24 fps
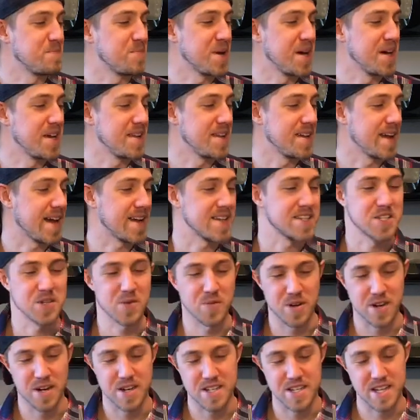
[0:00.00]
but I still
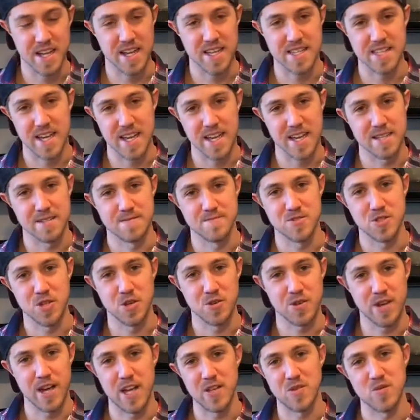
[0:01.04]
wanted to take a second and show
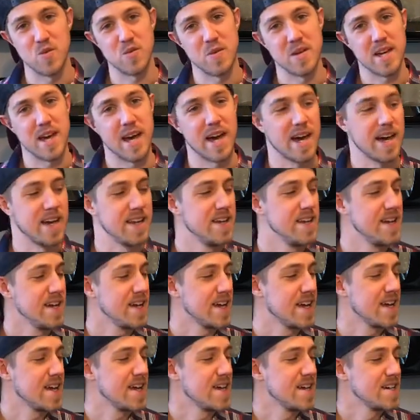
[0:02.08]
you guys what we got.
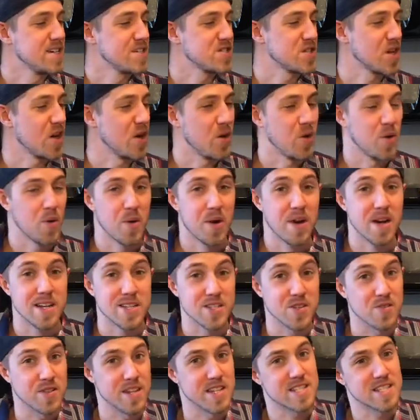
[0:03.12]
So,
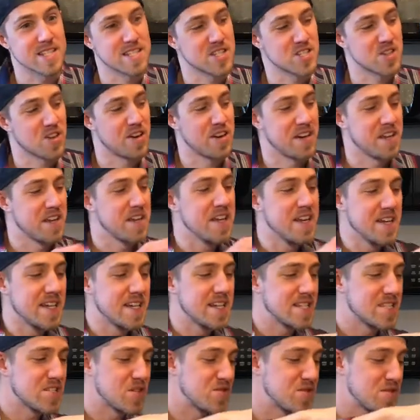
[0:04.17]
so let's get started.
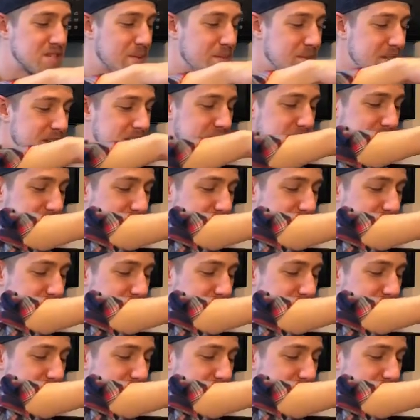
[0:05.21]
So some of this